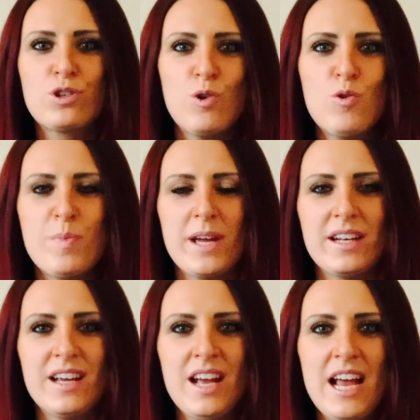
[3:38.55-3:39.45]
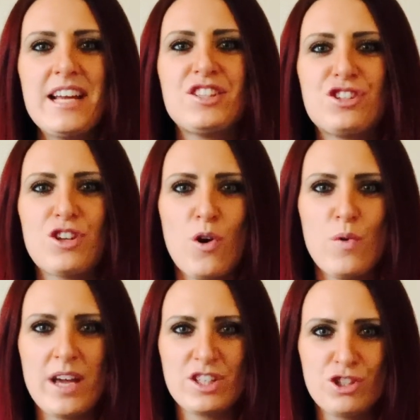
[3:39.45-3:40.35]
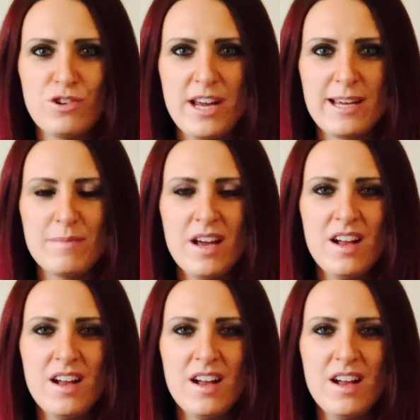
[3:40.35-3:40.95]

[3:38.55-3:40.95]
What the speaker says: Corbyn is so extreme.